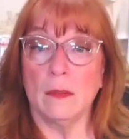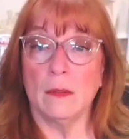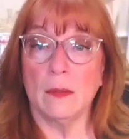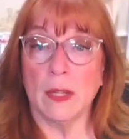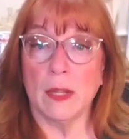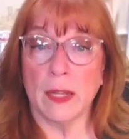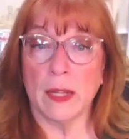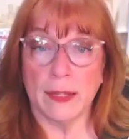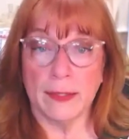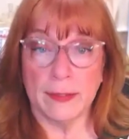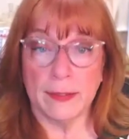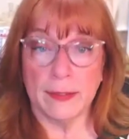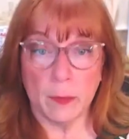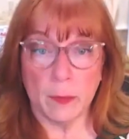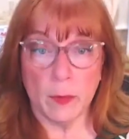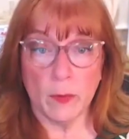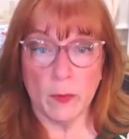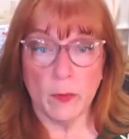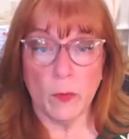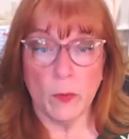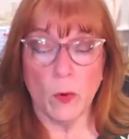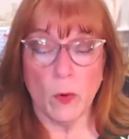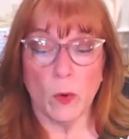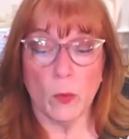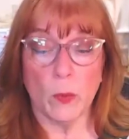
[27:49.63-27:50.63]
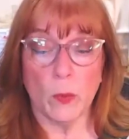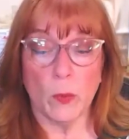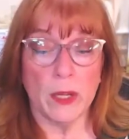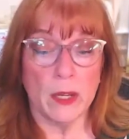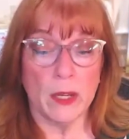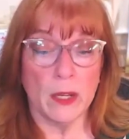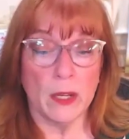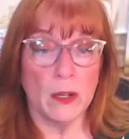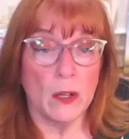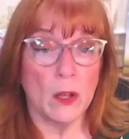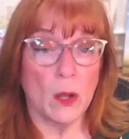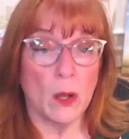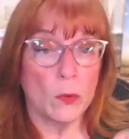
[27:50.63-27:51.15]
Like I said before, we
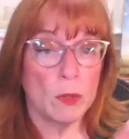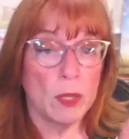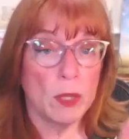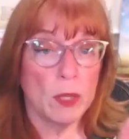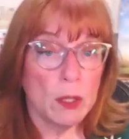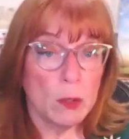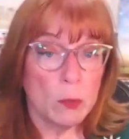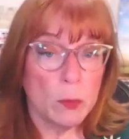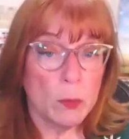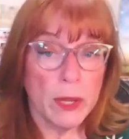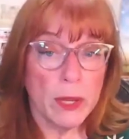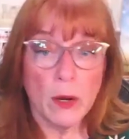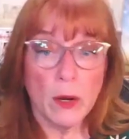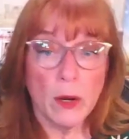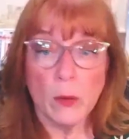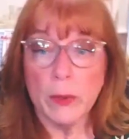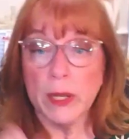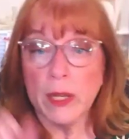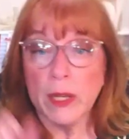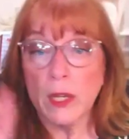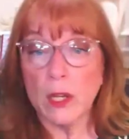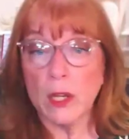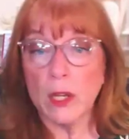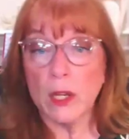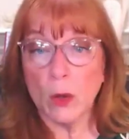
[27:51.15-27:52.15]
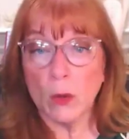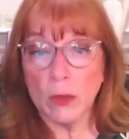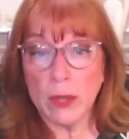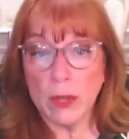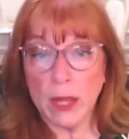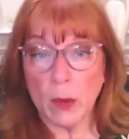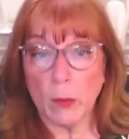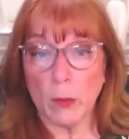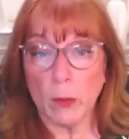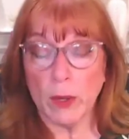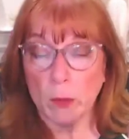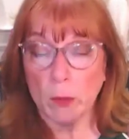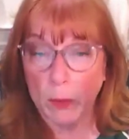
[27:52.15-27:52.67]
can go this way or we could go
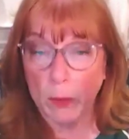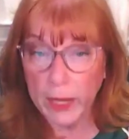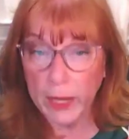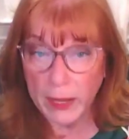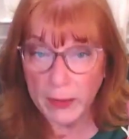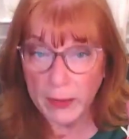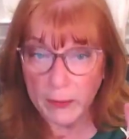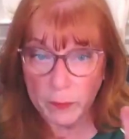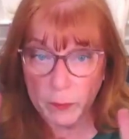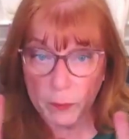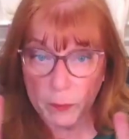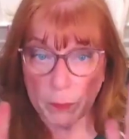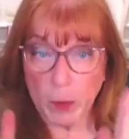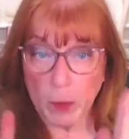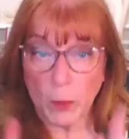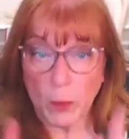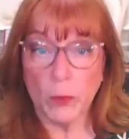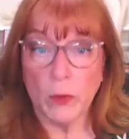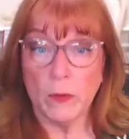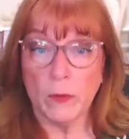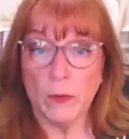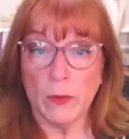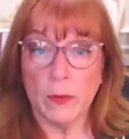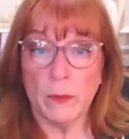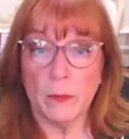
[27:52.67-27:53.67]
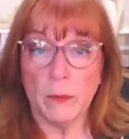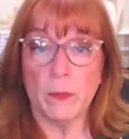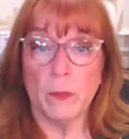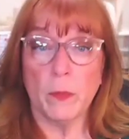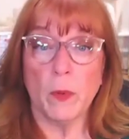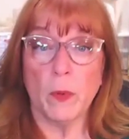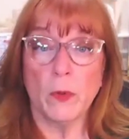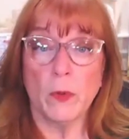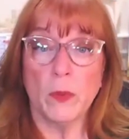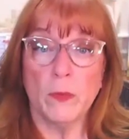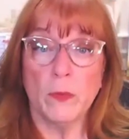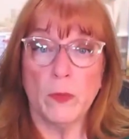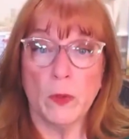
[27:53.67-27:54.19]
that way. We have both of
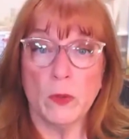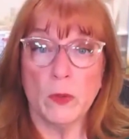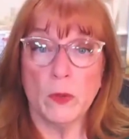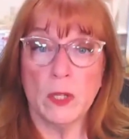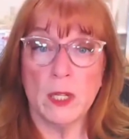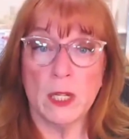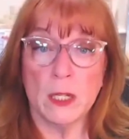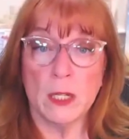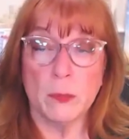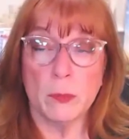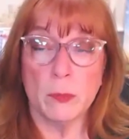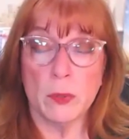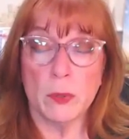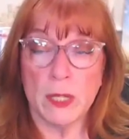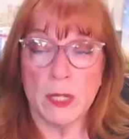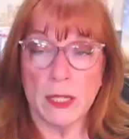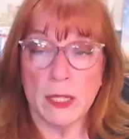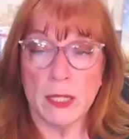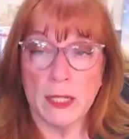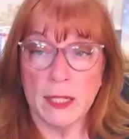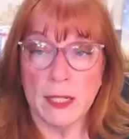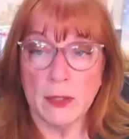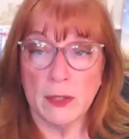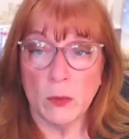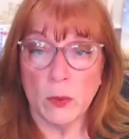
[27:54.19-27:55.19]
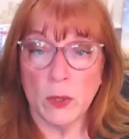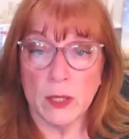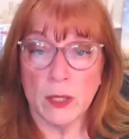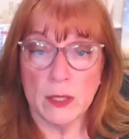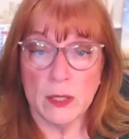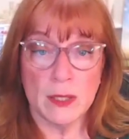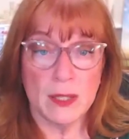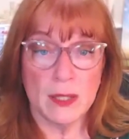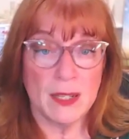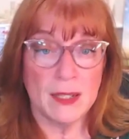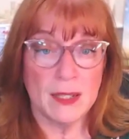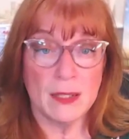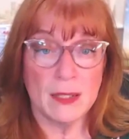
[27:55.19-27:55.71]
those things presented to us
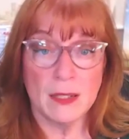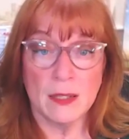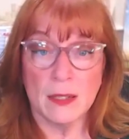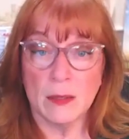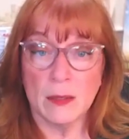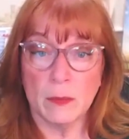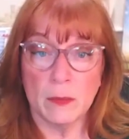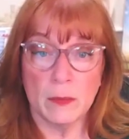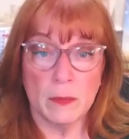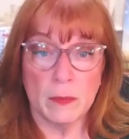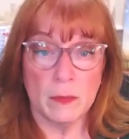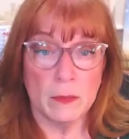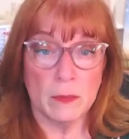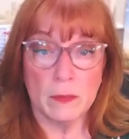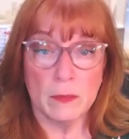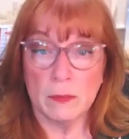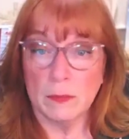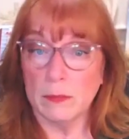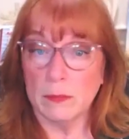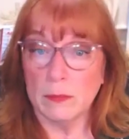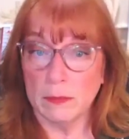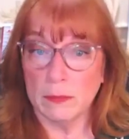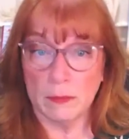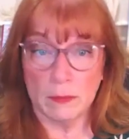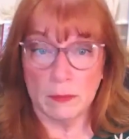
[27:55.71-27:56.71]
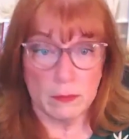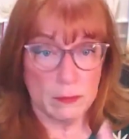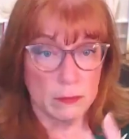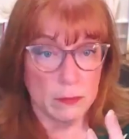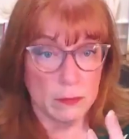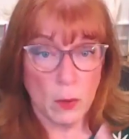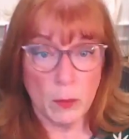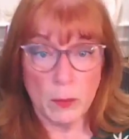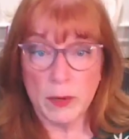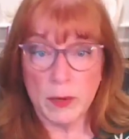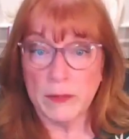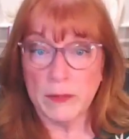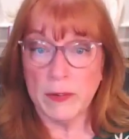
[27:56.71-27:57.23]
since the
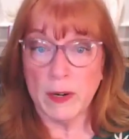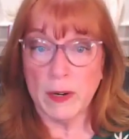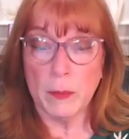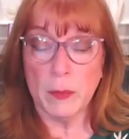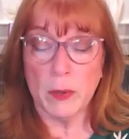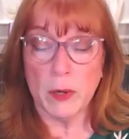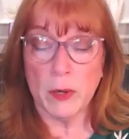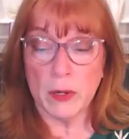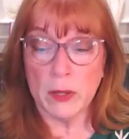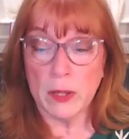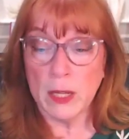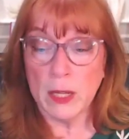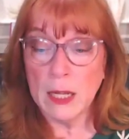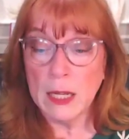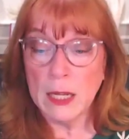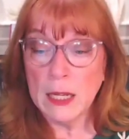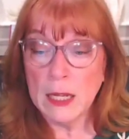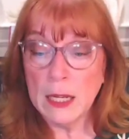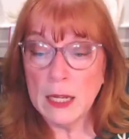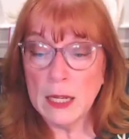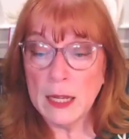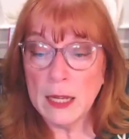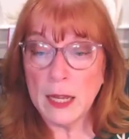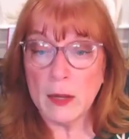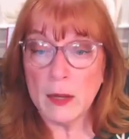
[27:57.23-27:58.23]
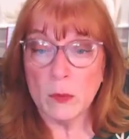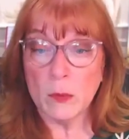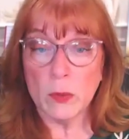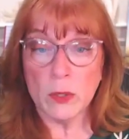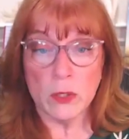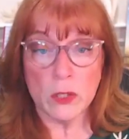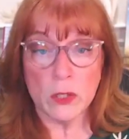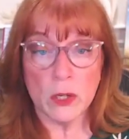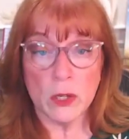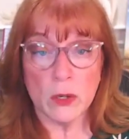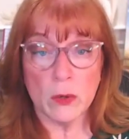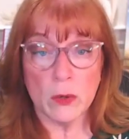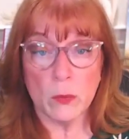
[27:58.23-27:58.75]
moment of our birth. And
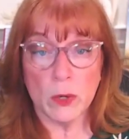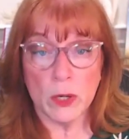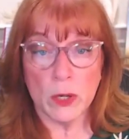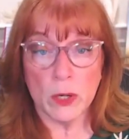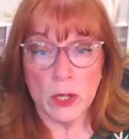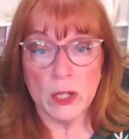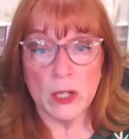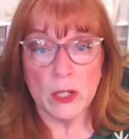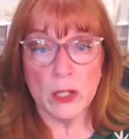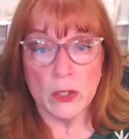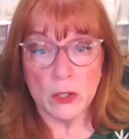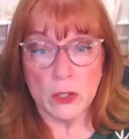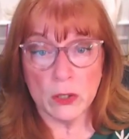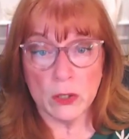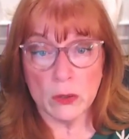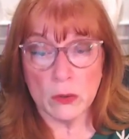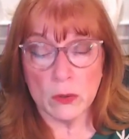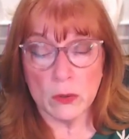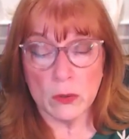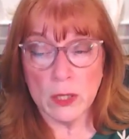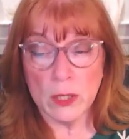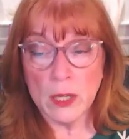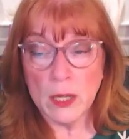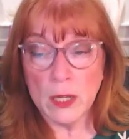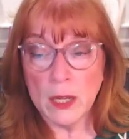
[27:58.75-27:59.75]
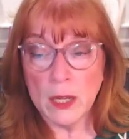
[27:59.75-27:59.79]
what are you going to choose?